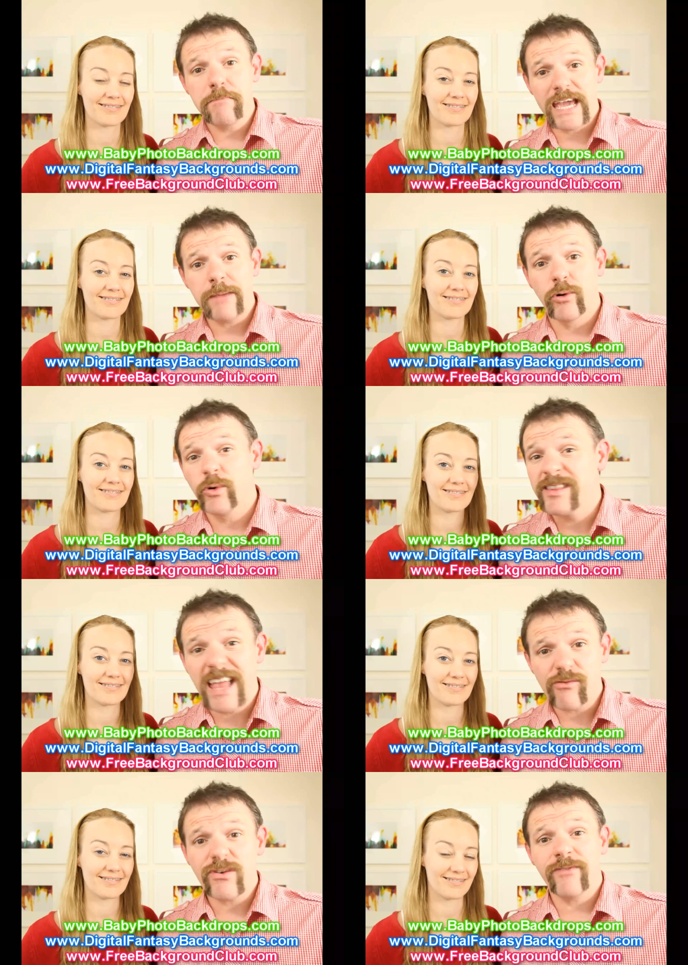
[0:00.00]
Speaker 1: people who'd
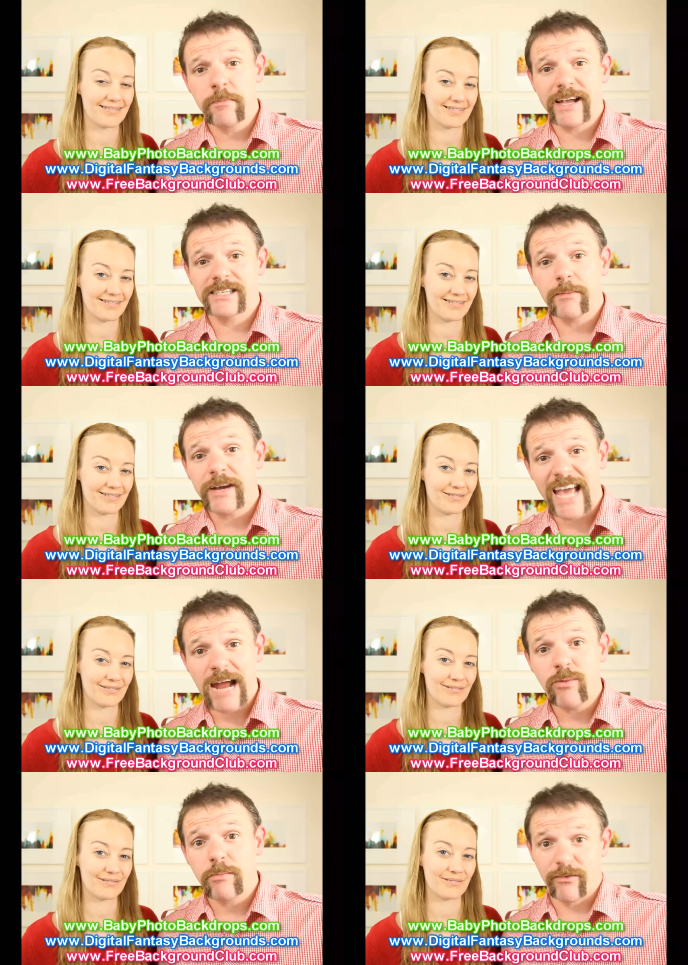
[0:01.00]
never even picked up a
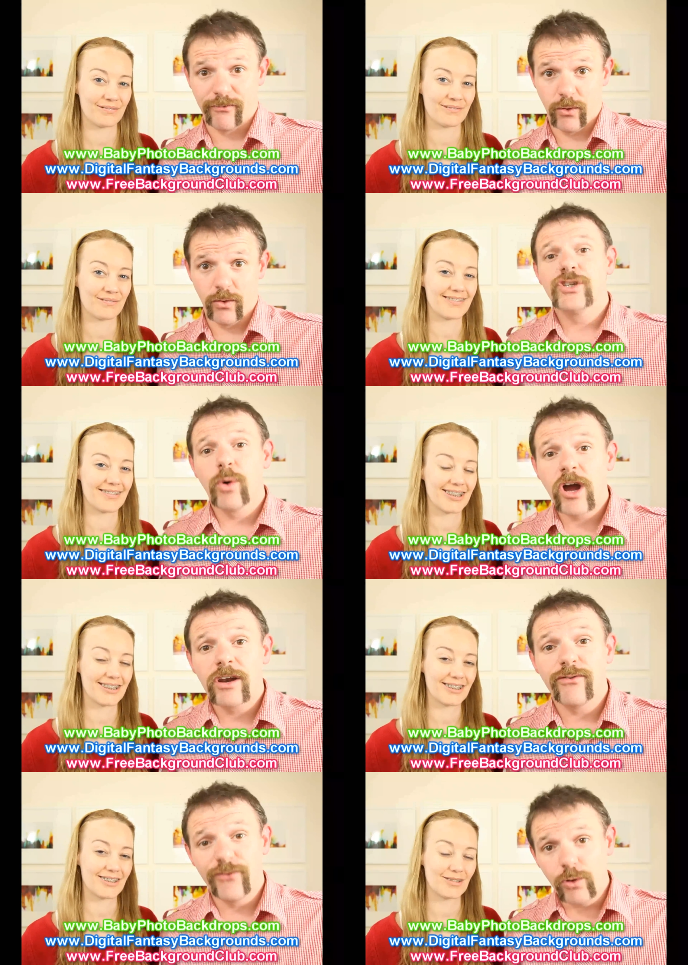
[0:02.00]
camera before to earn a
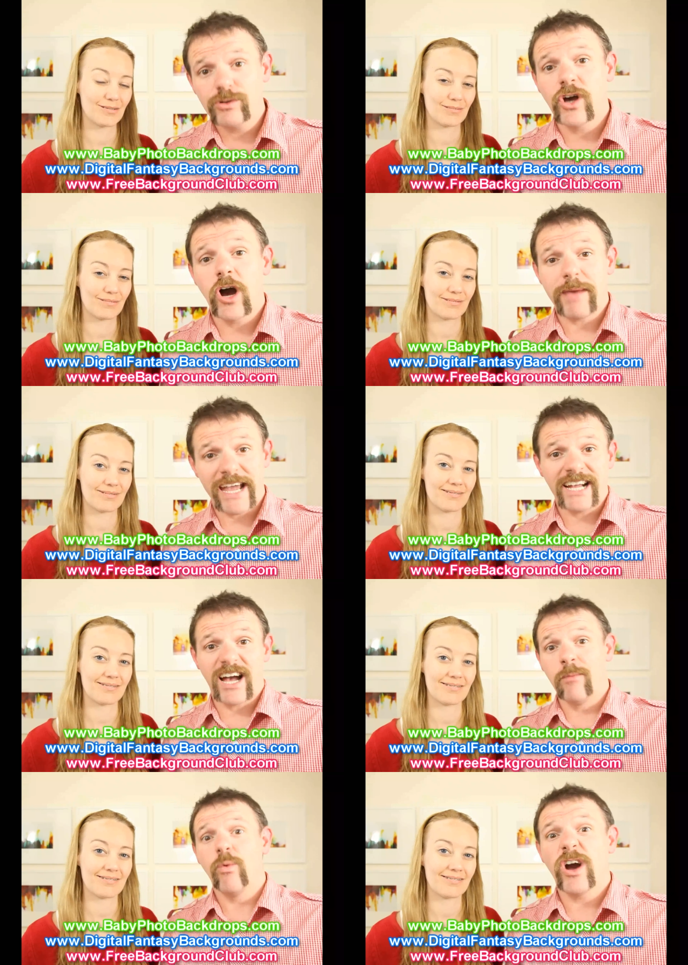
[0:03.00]
full time
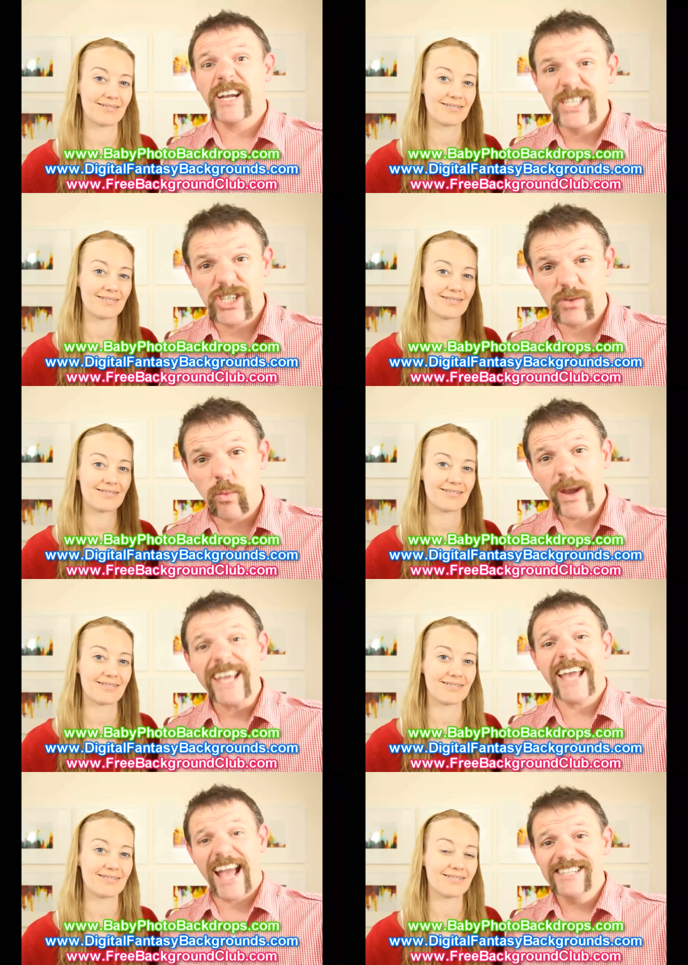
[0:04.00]
income working just
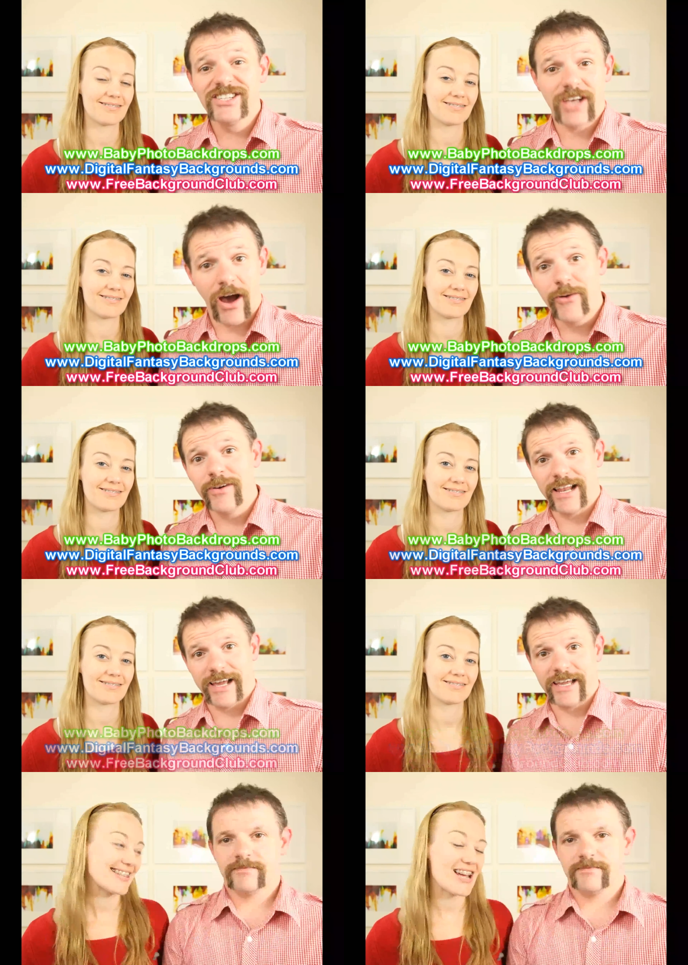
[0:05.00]
weekends
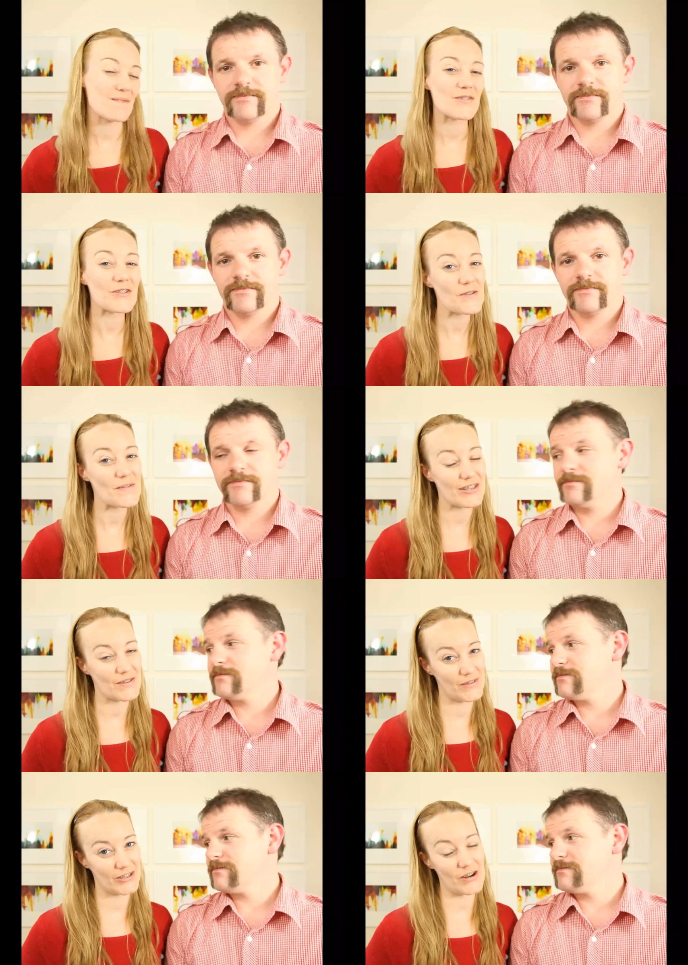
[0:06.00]
only.
Speaker 2: Sam was always the
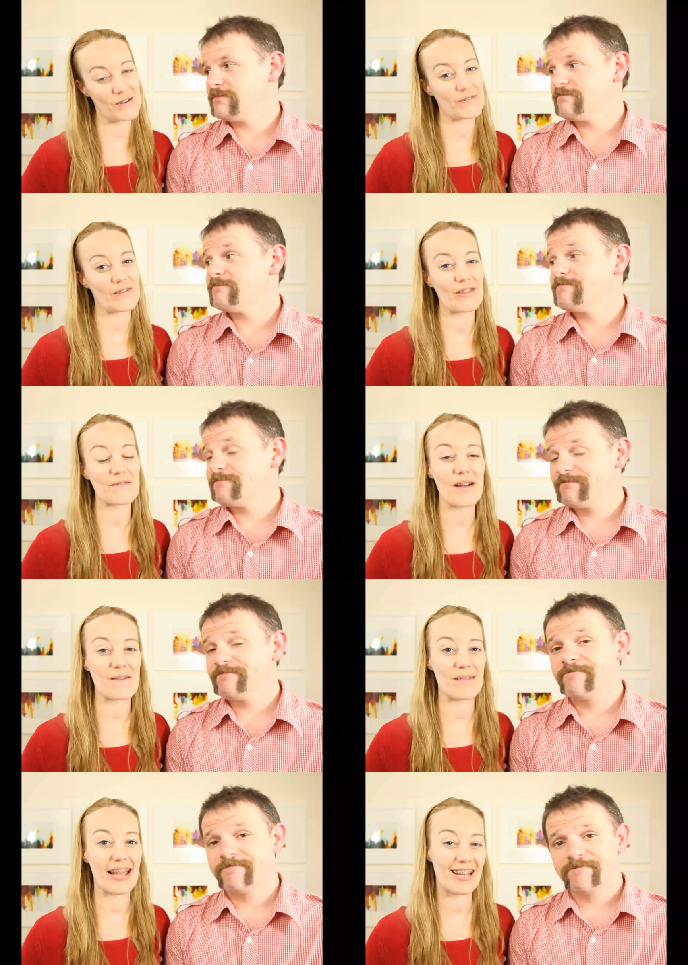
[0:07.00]
photographer in the
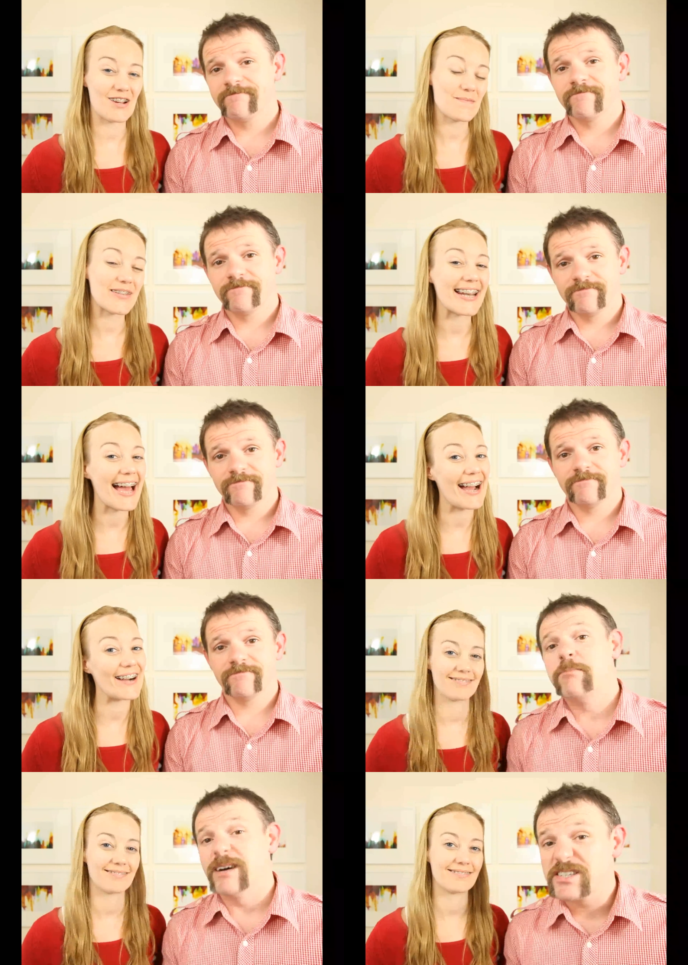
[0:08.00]
family up to
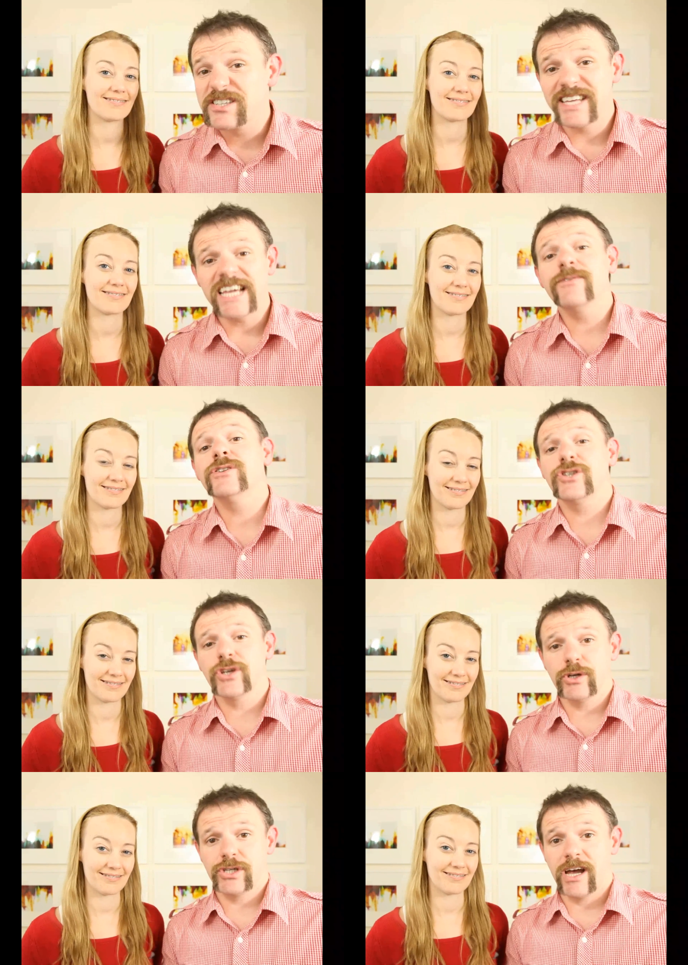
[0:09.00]
now.
Speaker 1: But Steve and
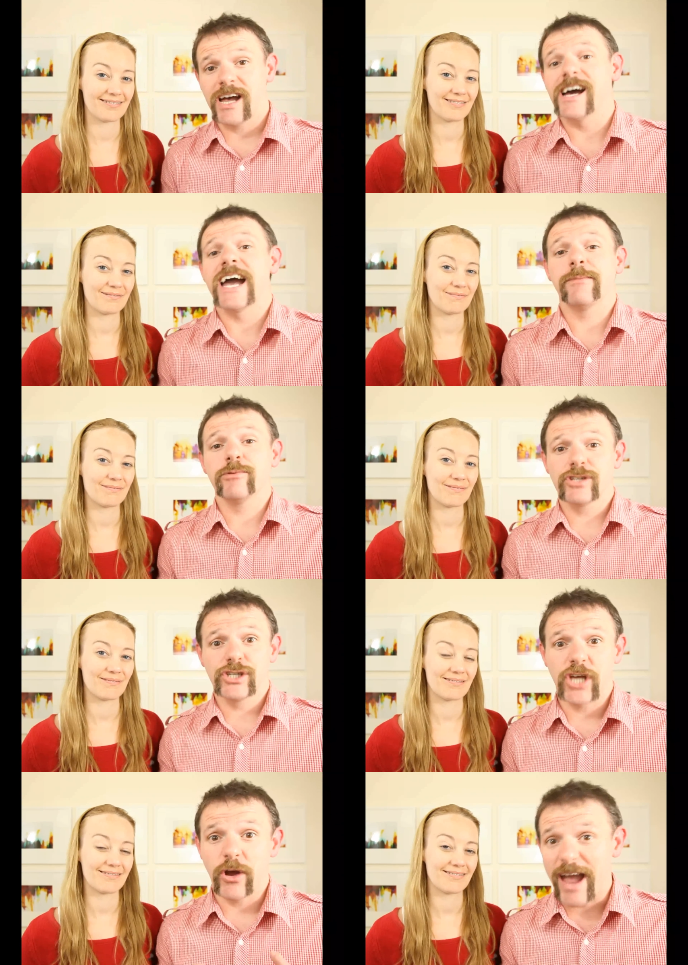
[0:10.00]
Susha are able to
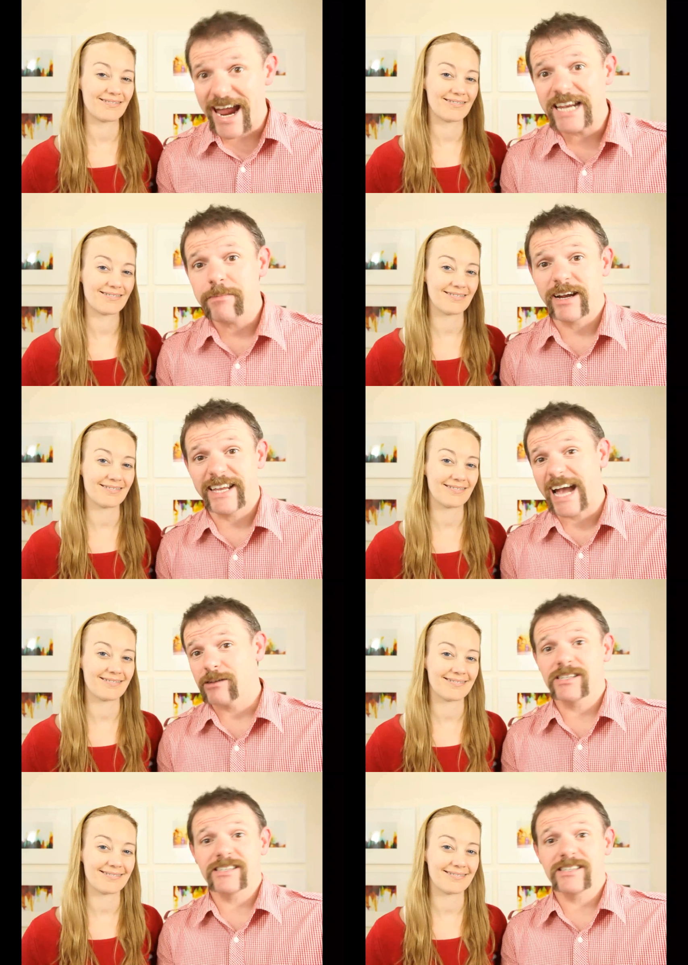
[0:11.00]
show anybody how to